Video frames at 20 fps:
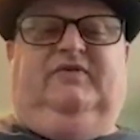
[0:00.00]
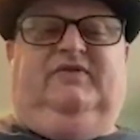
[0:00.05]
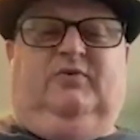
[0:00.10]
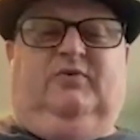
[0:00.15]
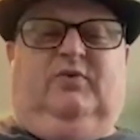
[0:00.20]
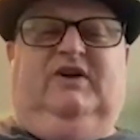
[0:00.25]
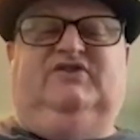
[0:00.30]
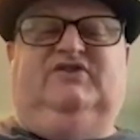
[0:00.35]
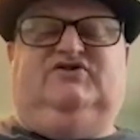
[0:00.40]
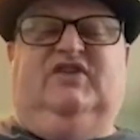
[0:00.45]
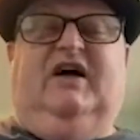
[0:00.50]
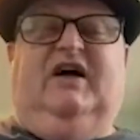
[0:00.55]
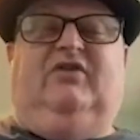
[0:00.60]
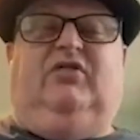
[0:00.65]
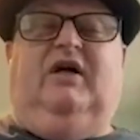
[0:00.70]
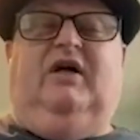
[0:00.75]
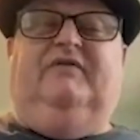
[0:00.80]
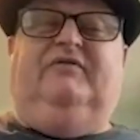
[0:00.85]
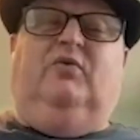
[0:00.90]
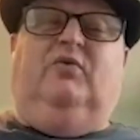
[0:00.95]
If you reach
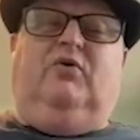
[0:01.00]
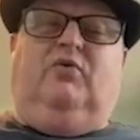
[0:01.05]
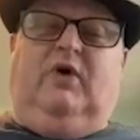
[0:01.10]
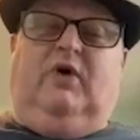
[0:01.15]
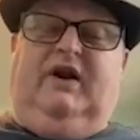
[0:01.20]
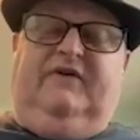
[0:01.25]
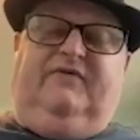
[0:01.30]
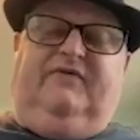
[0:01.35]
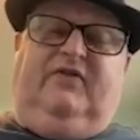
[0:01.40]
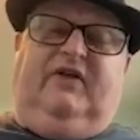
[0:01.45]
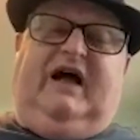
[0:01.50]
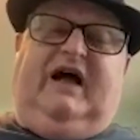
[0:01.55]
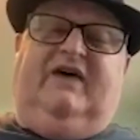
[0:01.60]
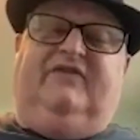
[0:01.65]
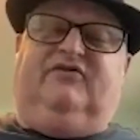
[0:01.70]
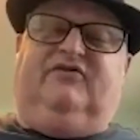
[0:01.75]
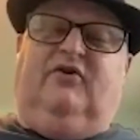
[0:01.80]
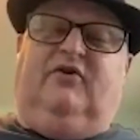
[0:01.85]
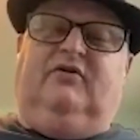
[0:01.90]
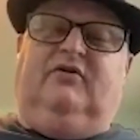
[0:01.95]
that level, we're ready for the
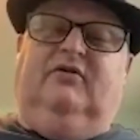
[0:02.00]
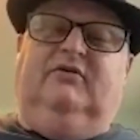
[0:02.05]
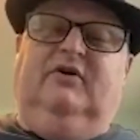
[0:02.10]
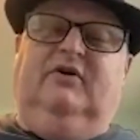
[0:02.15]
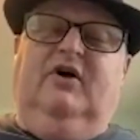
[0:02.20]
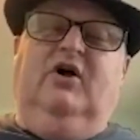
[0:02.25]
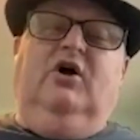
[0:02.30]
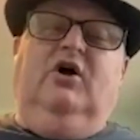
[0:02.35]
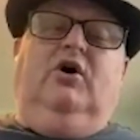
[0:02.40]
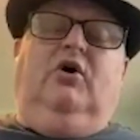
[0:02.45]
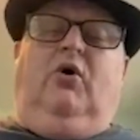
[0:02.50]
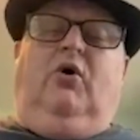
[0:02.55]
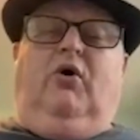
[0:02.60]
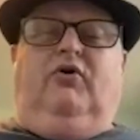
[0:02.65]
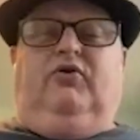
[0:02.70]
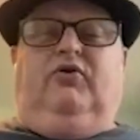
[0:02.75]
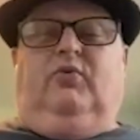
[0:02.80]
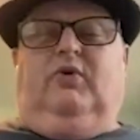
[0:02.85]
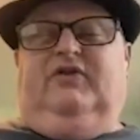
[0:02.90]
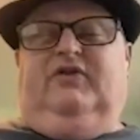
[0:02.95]
half circle,
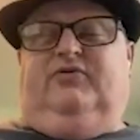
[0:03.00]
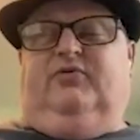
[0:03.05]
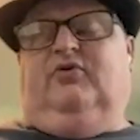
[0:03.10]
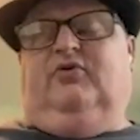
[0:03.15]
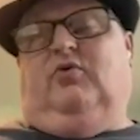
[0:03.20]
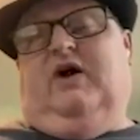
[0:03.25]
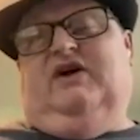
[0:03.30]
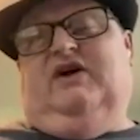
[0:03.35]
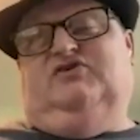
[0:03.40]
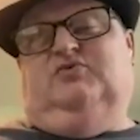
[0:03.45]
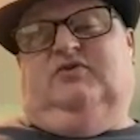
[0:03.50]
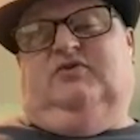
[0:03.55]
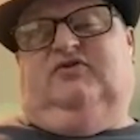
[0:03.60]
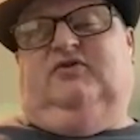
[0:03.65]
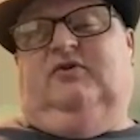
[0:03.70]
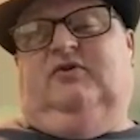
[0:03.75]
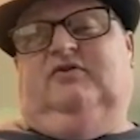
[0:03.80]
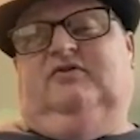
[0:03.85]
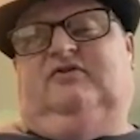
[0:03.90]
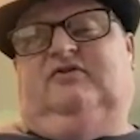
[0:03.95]
all the way through graduate
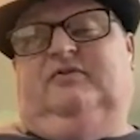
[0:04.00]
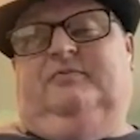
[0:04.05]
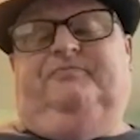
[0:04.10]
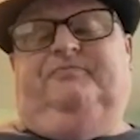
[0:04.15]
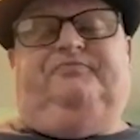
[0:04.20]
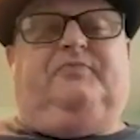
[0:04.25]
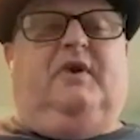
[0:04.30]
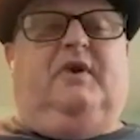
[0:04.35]
students.